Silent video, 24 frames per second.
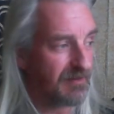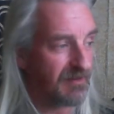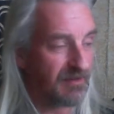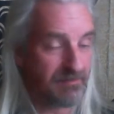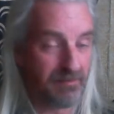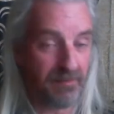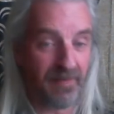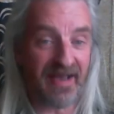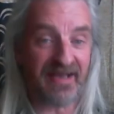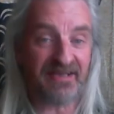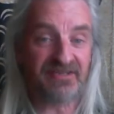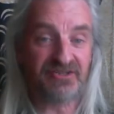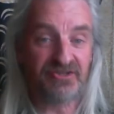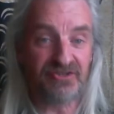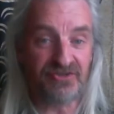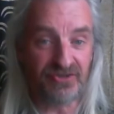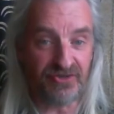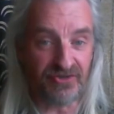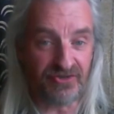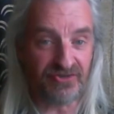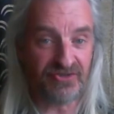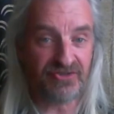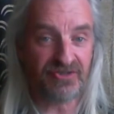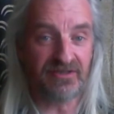
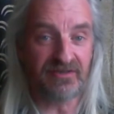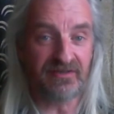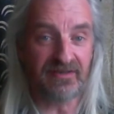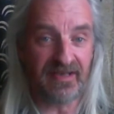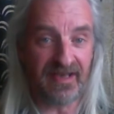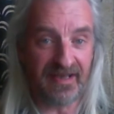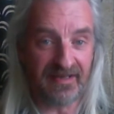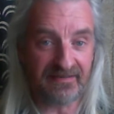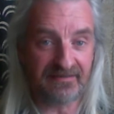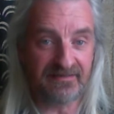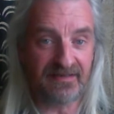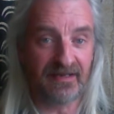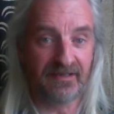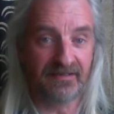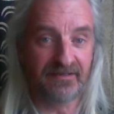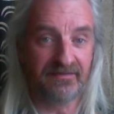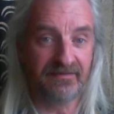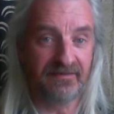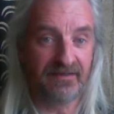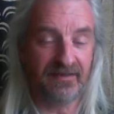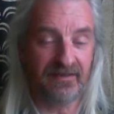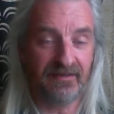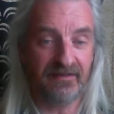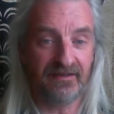passengers can get
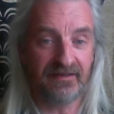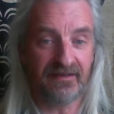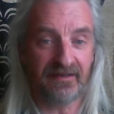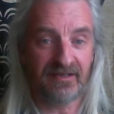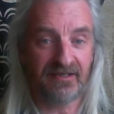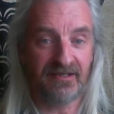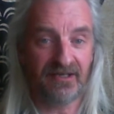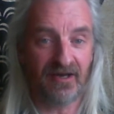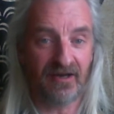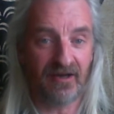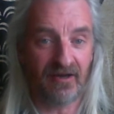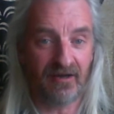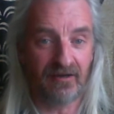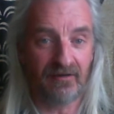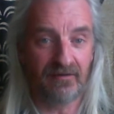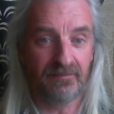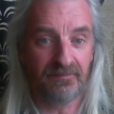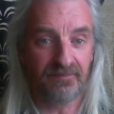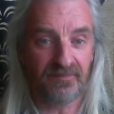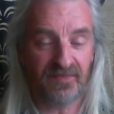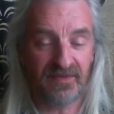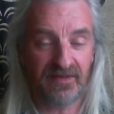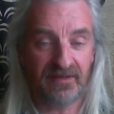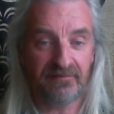done in a car
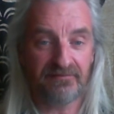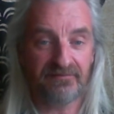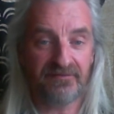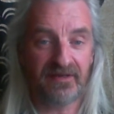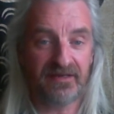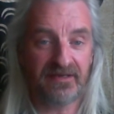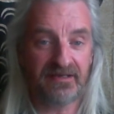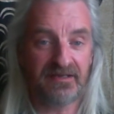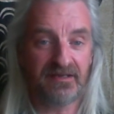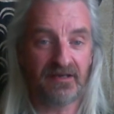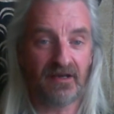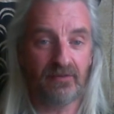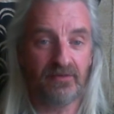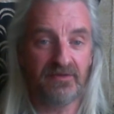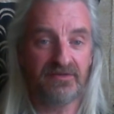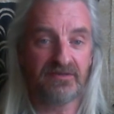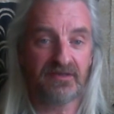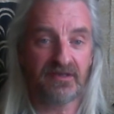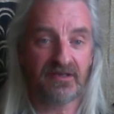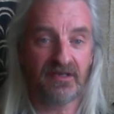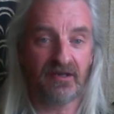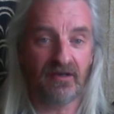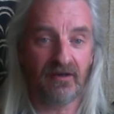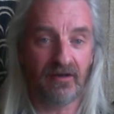if they go in the
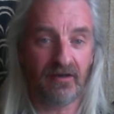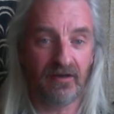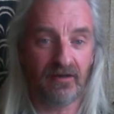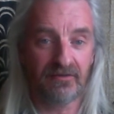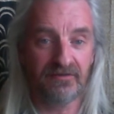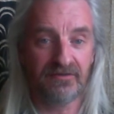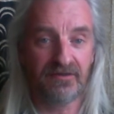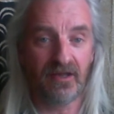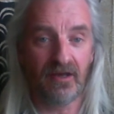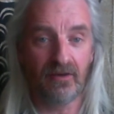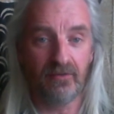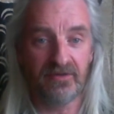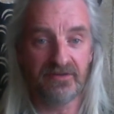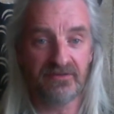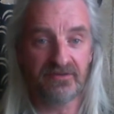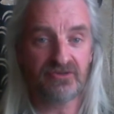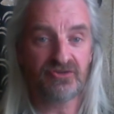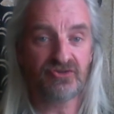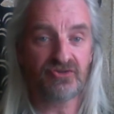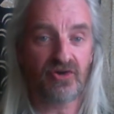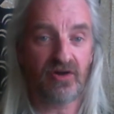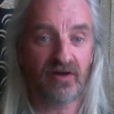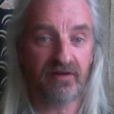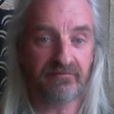car knowing the
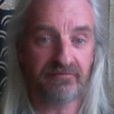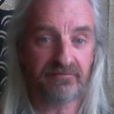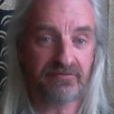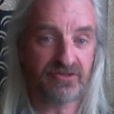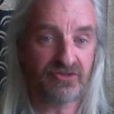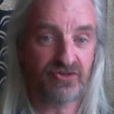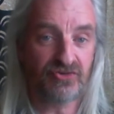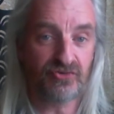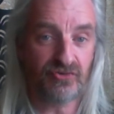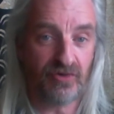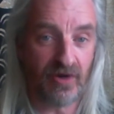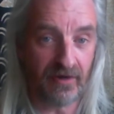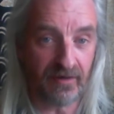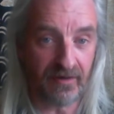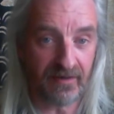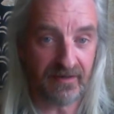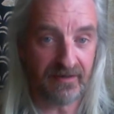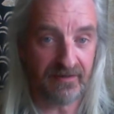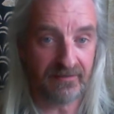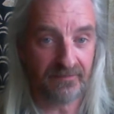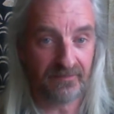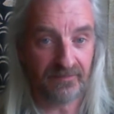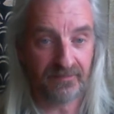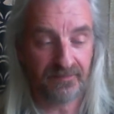driver is drunk.
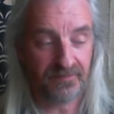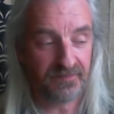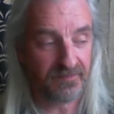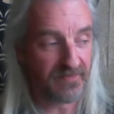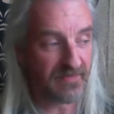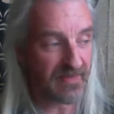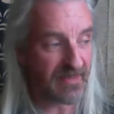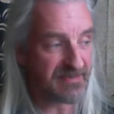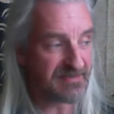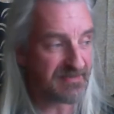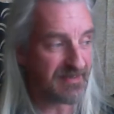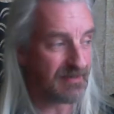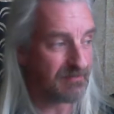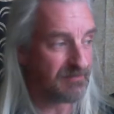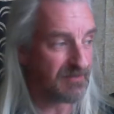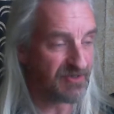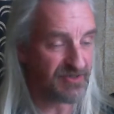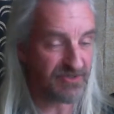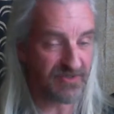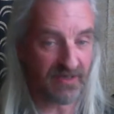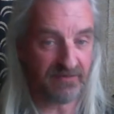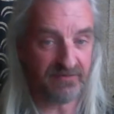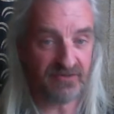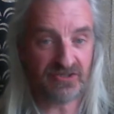That's how
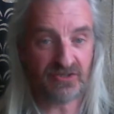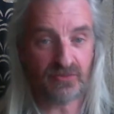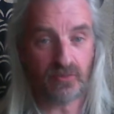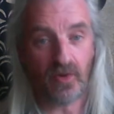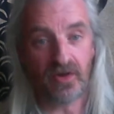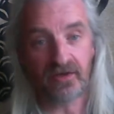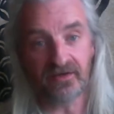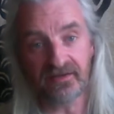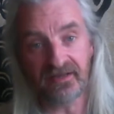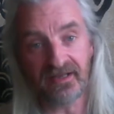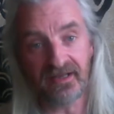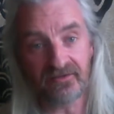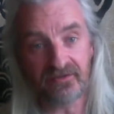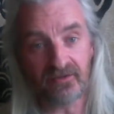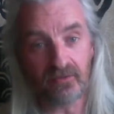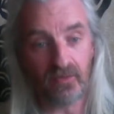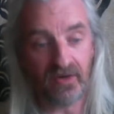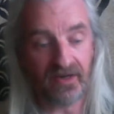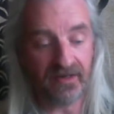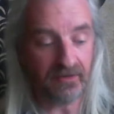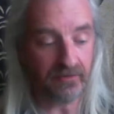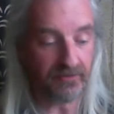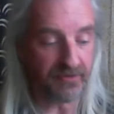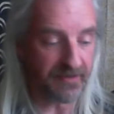much they've swung the other
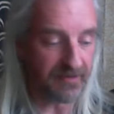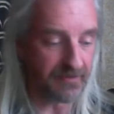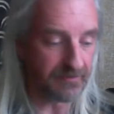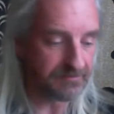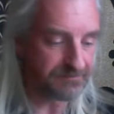way on it.